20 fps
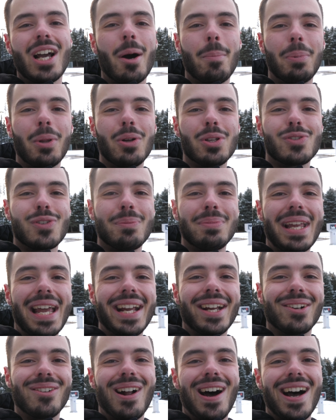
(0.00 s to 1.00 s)
uploads from
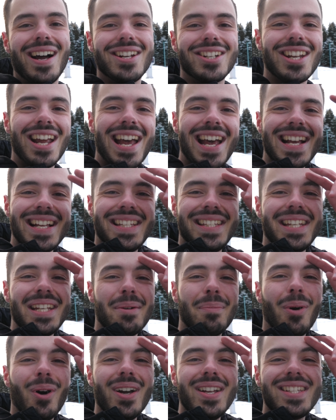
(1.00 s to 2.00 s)
Tank Garage. See
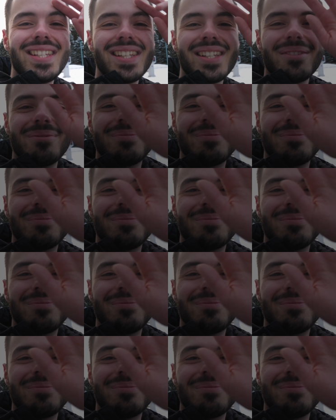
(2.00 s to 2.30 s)
you, boys.